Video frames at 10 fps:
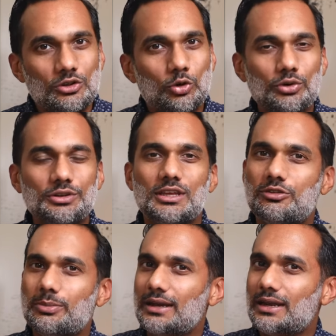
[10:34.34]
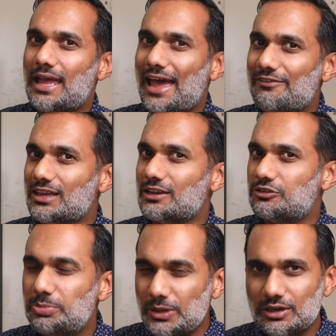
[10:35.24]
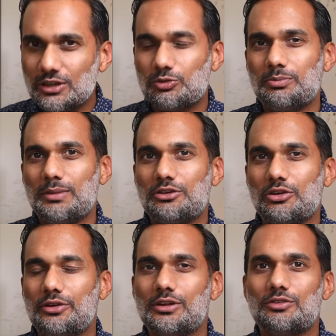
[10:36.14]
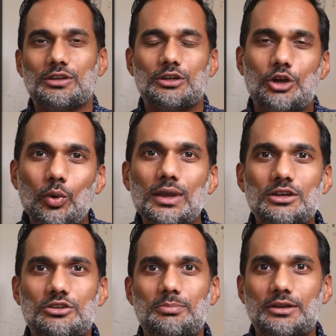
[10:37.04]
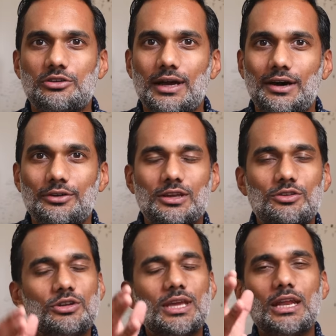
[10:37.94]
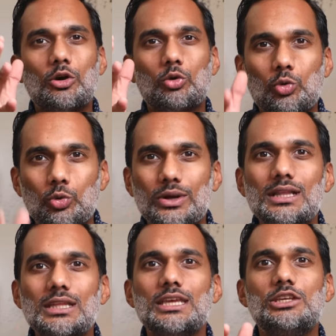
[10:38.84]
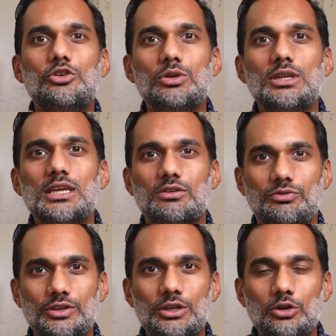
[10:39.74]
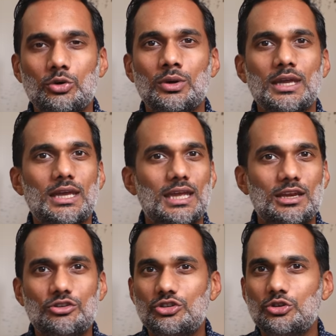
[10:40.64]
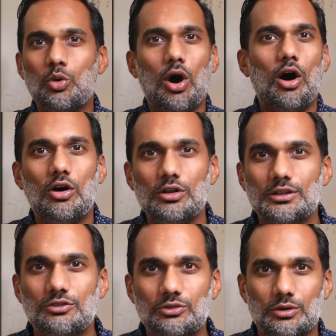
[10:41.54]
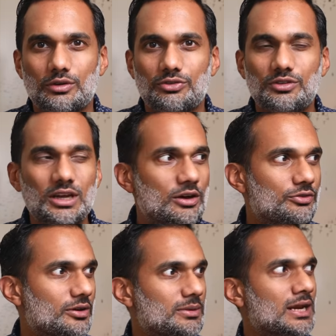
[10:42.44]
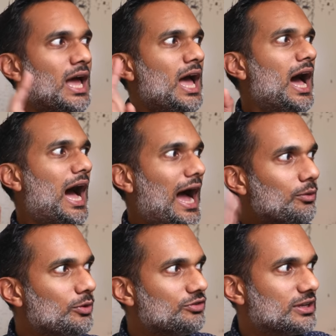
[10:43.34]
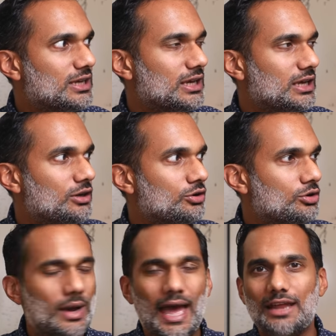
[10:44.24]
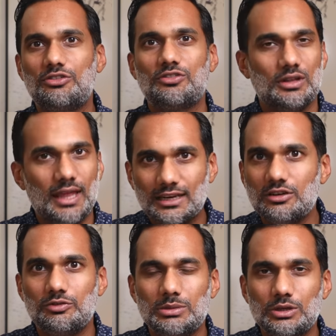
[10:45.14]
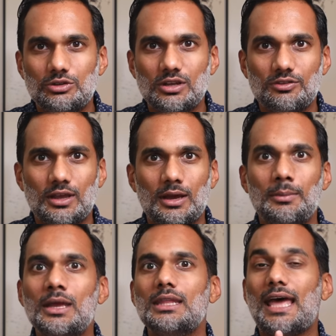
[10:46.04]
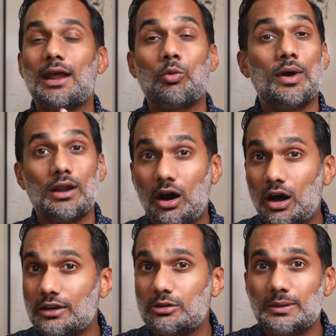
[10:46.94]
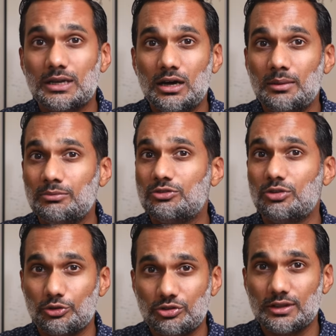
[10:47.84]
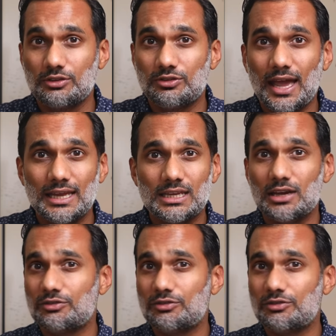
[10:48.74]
of the cool things about having experience with mental illness and going into mental health is you get a really unique view into all this sort of stuff. I mean, I was a kid who had selective mutism that went on to become social anxiety.